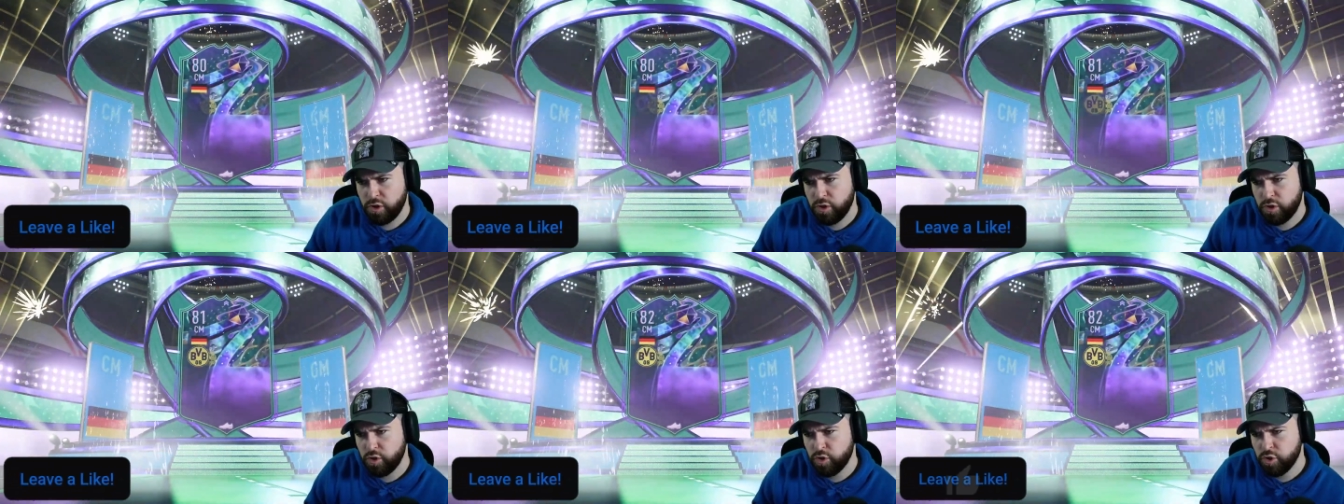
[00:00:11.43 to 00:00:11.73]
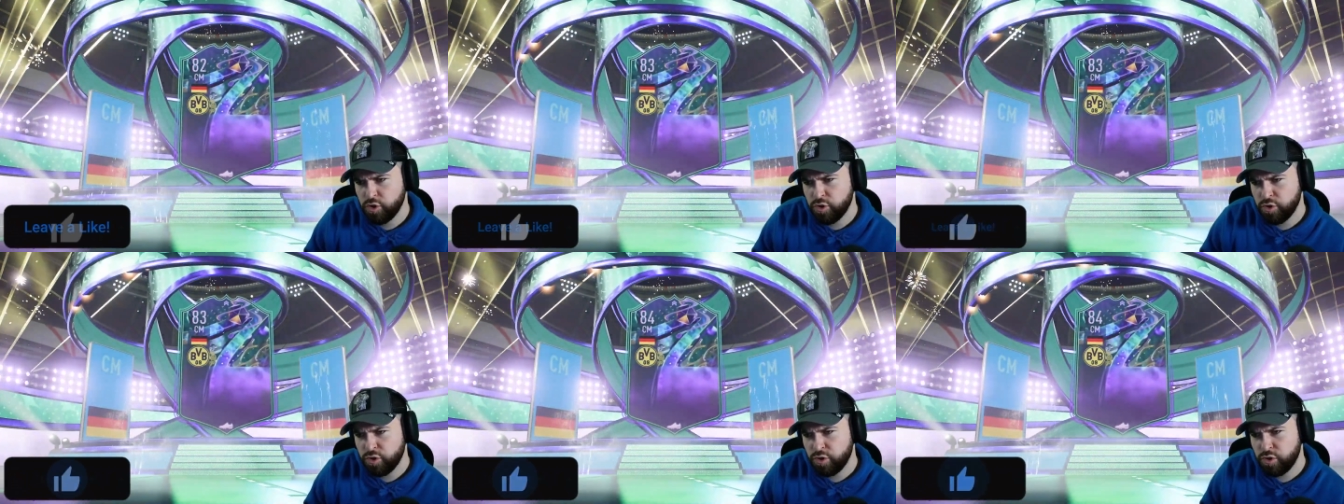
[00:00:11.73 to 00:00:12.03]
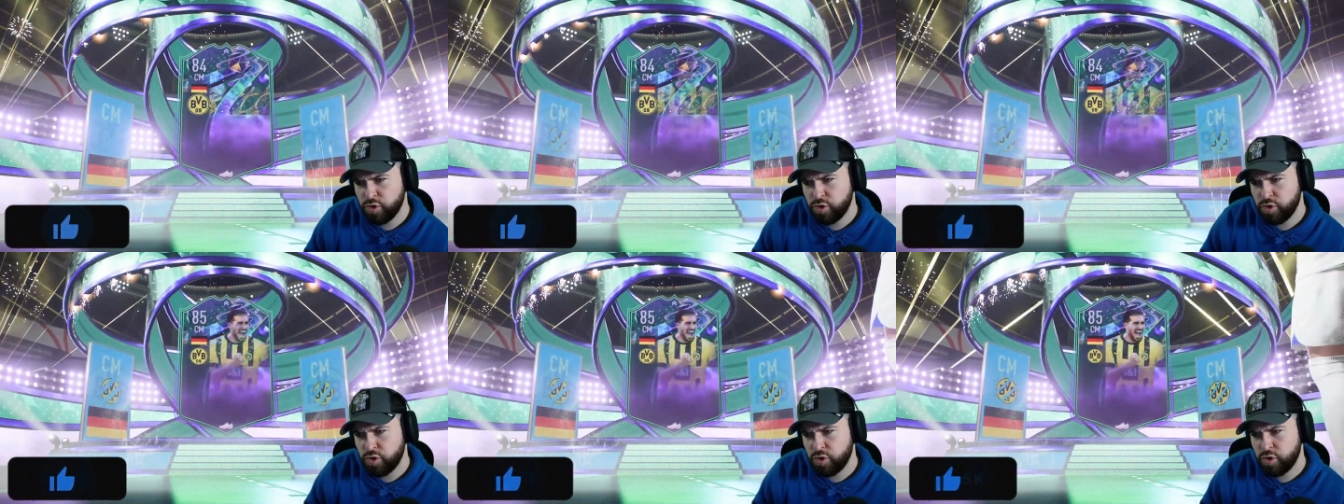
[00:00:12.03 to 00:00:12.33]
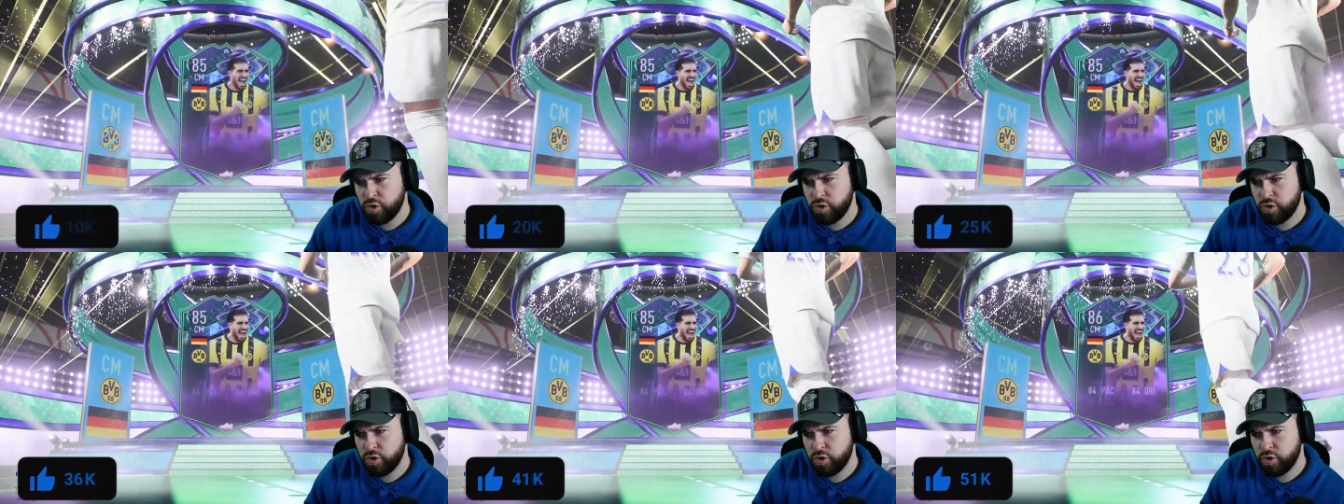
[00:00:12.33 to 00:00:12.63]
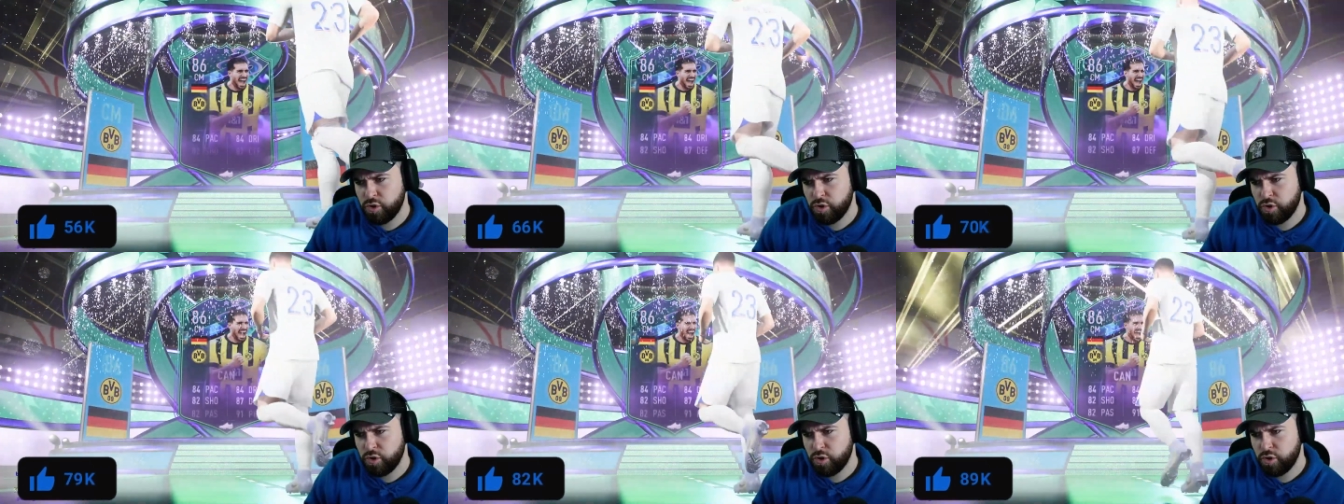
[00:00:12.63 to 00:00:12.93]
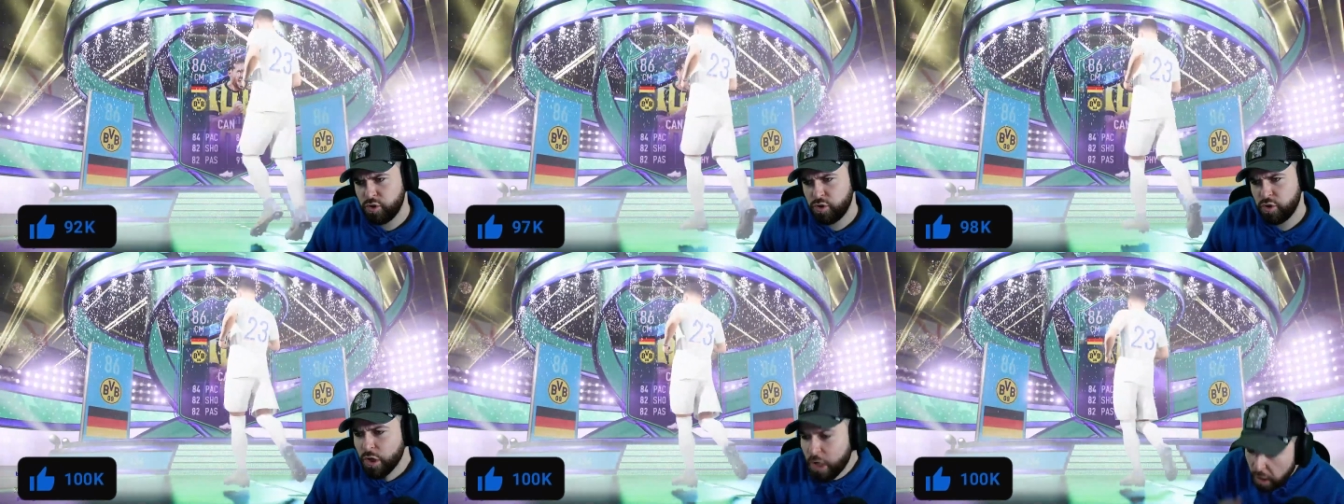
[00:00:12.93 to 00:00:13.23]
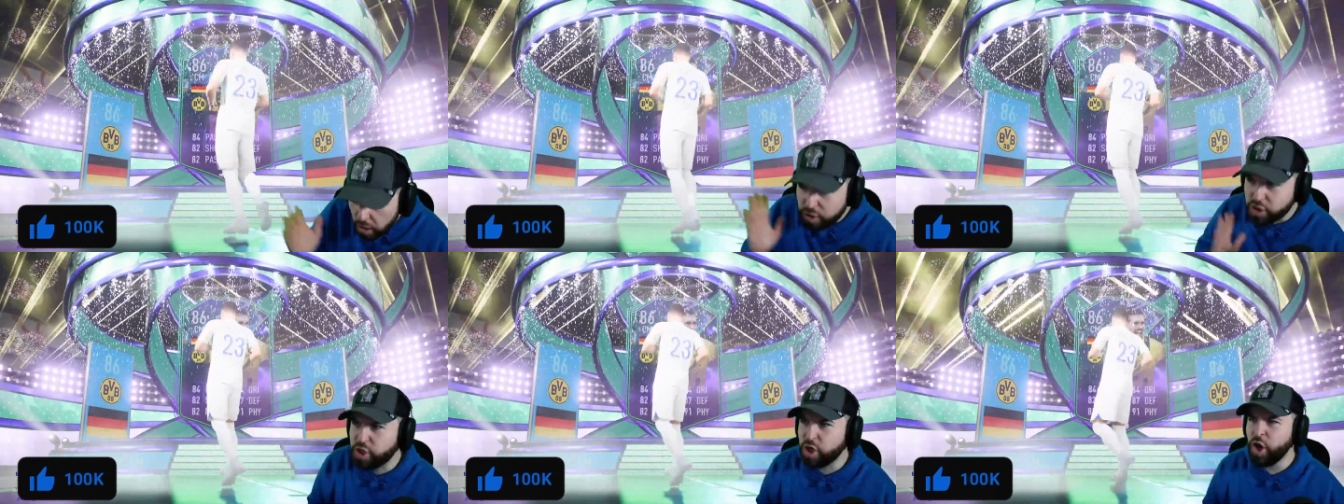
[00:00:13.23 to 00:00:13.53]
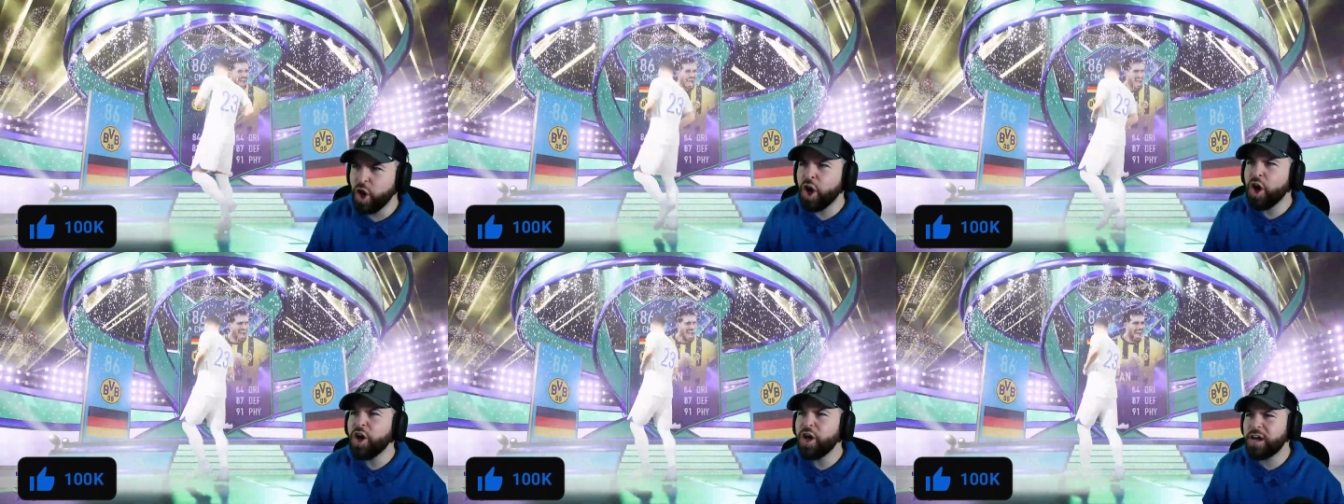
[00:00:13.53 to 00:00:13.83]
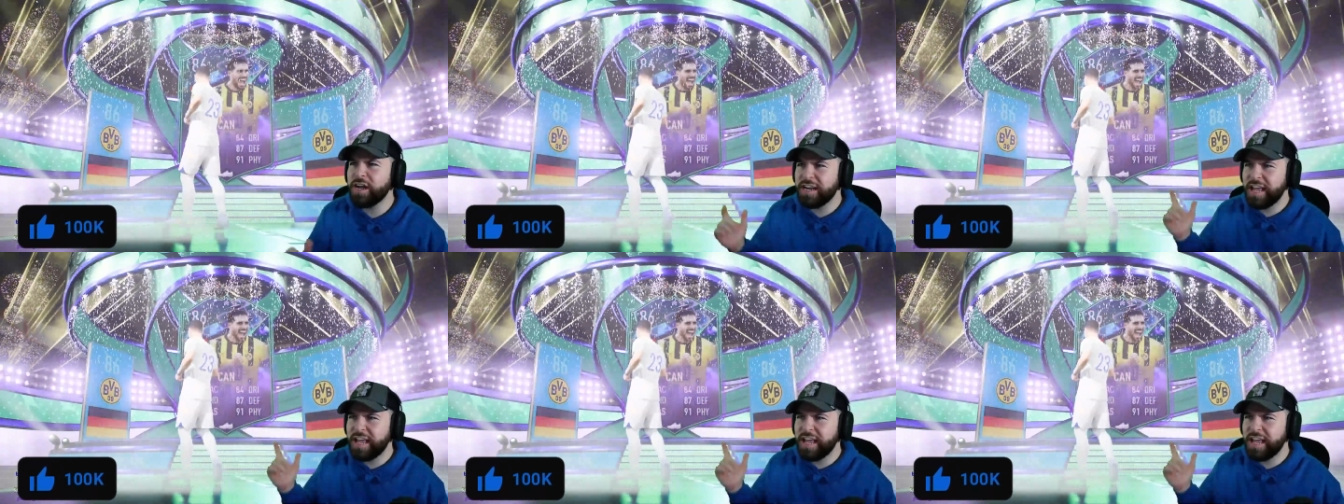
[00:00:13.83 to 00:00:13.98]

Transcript: Who? Good.